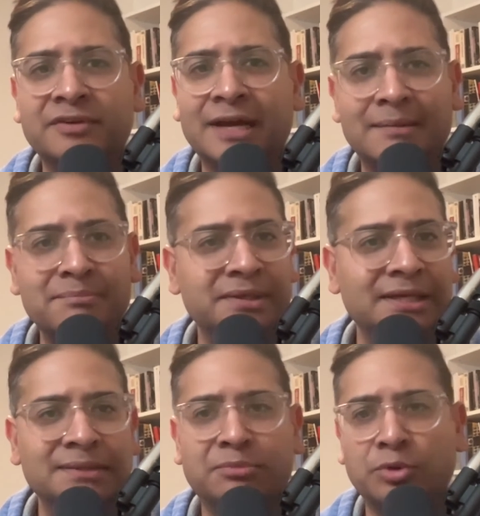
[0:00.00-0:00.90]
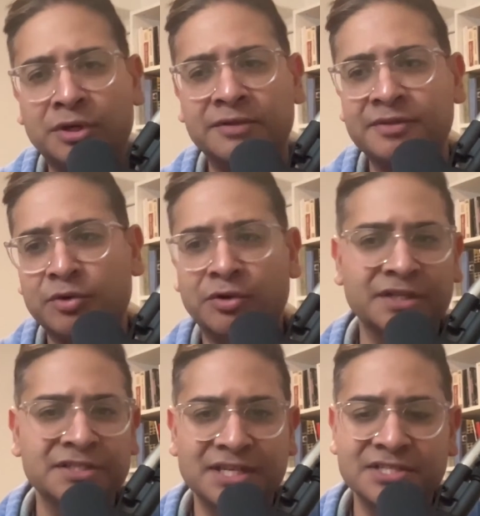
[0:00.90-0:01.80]
a company, and the board of an
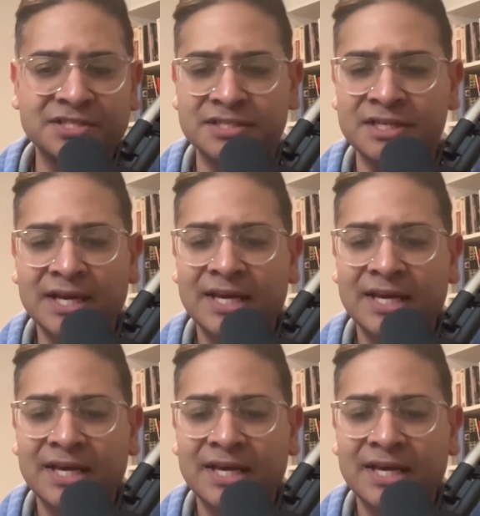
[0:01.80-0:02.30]
organization